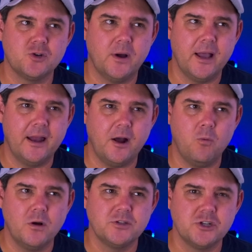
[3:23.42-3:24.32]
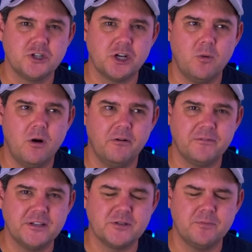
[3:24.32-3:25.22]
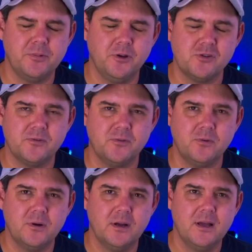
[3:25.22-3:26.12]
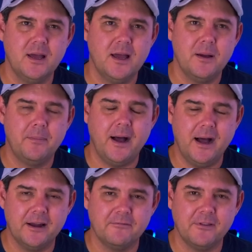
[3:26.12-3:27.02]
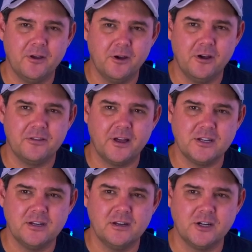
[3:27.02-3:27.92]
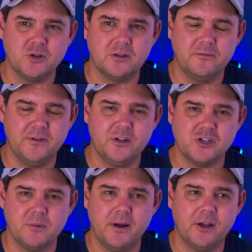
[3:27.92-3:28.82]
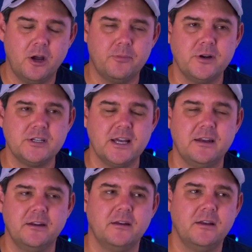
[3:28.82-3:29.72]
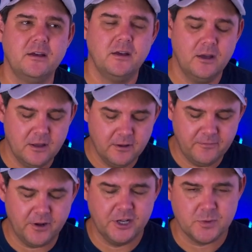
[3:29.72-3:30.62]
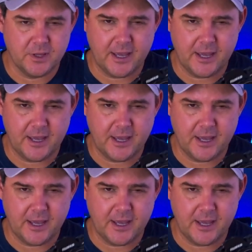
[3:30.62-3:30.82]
it, and I want to show off this beautiful part of the earth. I took the footage on my GoPro 10 and the photos with the